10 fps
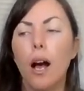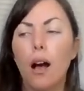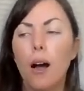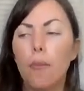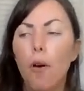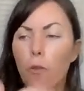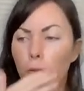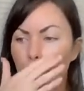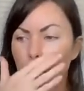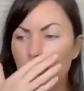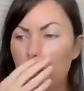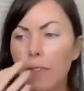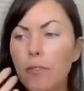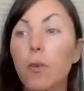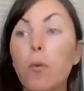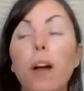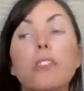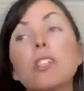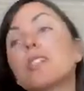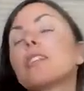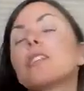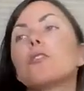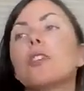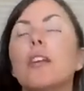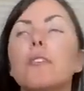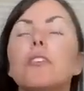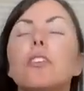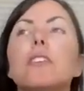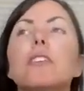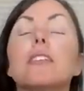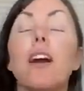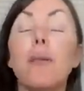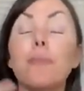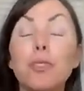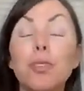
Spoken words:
Hopefully, if you're watching this, you're kind of starting to come